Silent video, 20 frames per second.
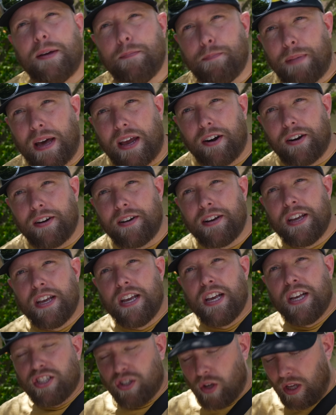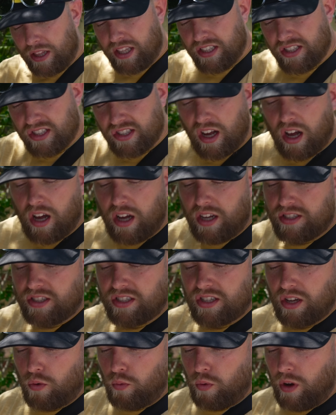it better. So like the
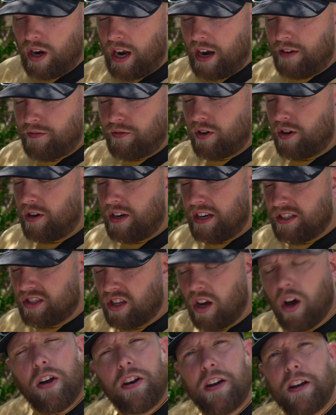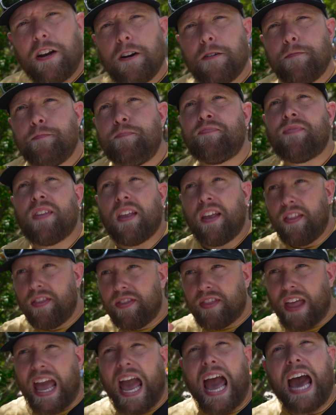sauce, whatever is on here,
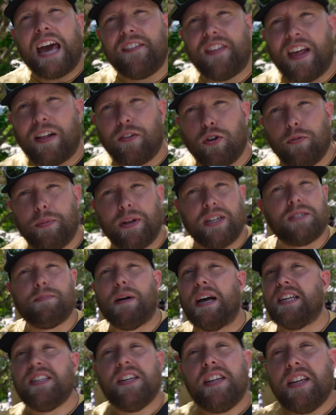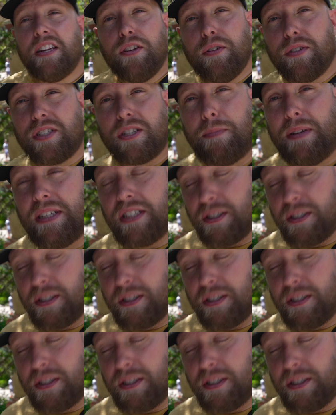they added that little bit of spice. It didn't used to be